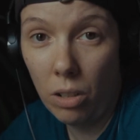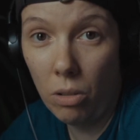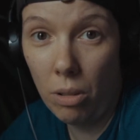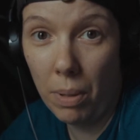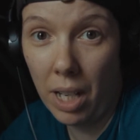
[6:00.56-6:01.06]

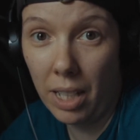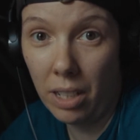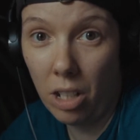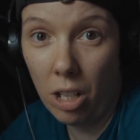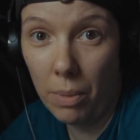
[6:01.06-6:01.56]
who's behind
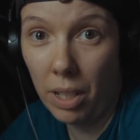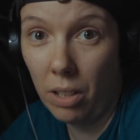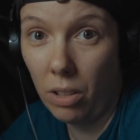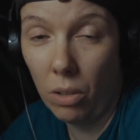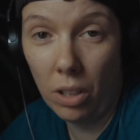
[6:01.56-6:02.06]
a comment
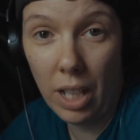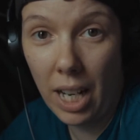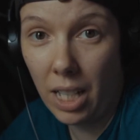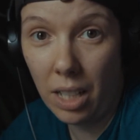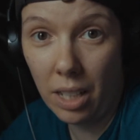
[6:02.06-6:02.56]
or
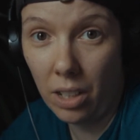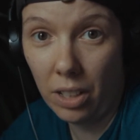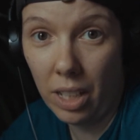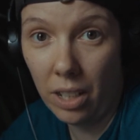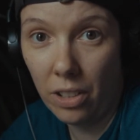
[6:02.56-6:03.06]
anything on
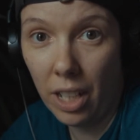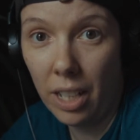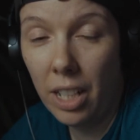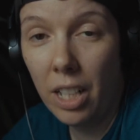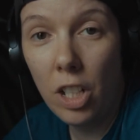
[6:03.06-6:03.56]
the internet.